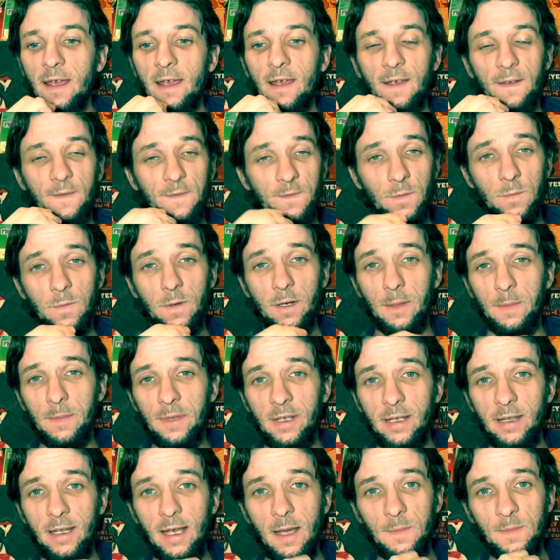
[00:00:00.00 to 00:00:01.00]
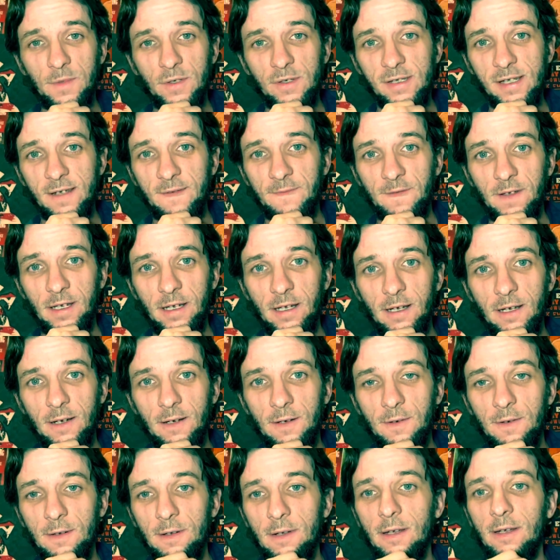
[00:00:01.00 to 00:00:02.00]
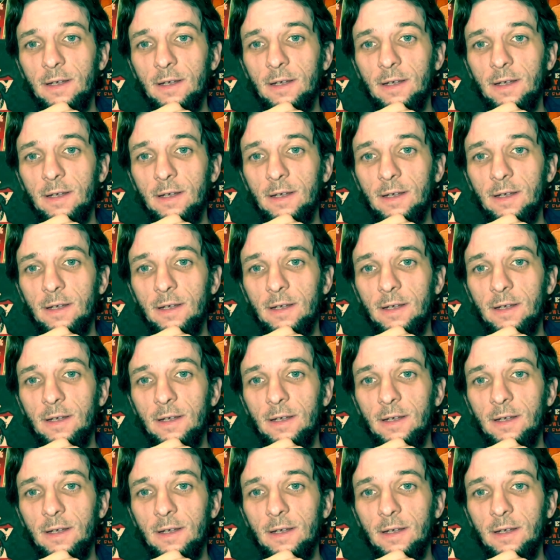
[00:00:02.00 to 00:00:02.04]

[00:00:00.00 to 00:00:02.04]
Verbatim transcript: If you want to be in that music video,